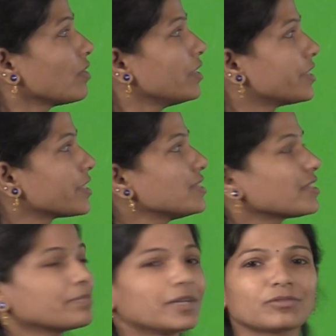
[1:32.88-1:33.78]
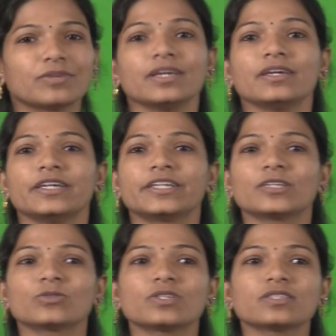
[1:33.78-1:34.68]
Intrinsic pathway, it
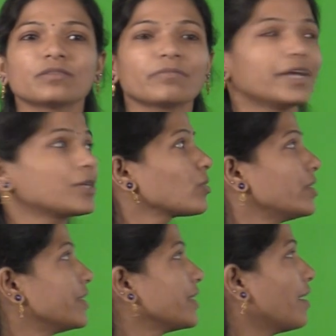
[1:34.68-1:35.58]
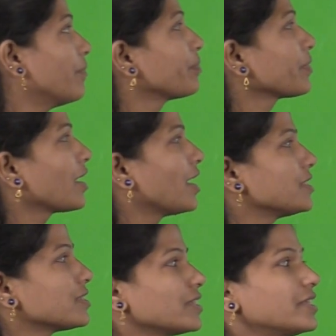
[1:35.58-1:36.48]
uses a mitochondria as
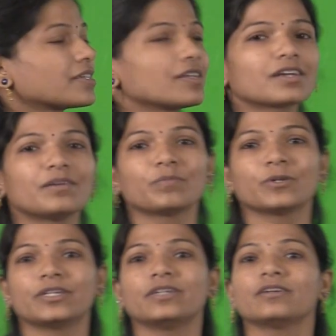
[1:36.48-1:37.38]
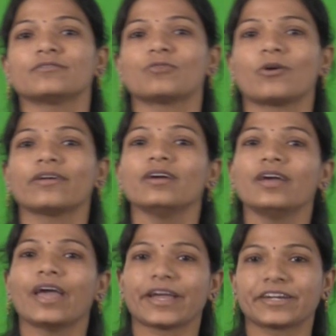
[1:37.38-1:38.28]
a central component for
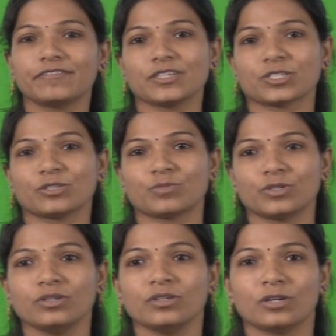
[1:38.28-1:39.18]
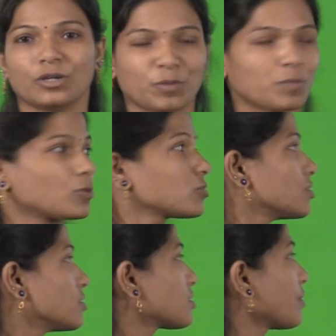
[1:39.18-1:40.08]
activation of the
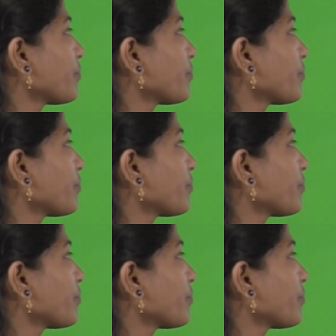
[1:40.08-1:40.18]
apoptosis.